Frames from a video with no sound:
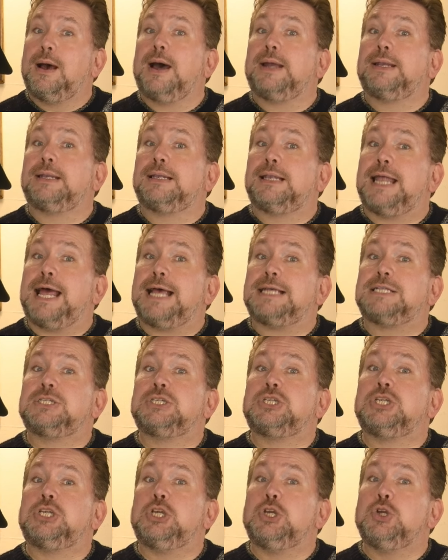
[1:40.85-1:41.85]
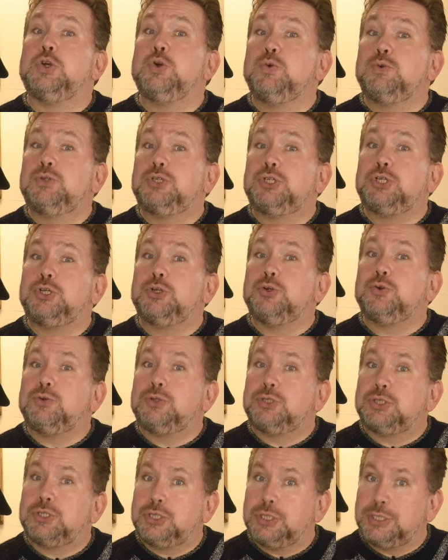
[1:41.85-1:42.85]
unless you
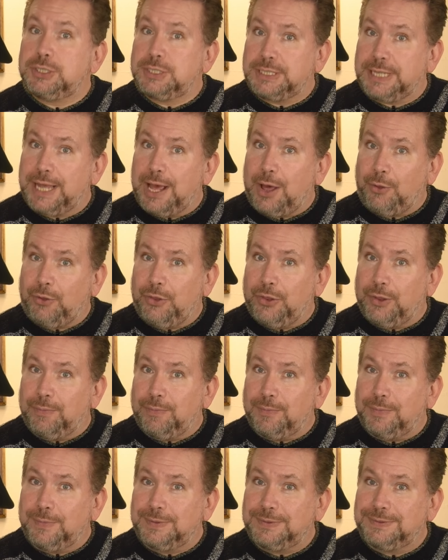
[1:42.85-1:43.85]
choose to tell them.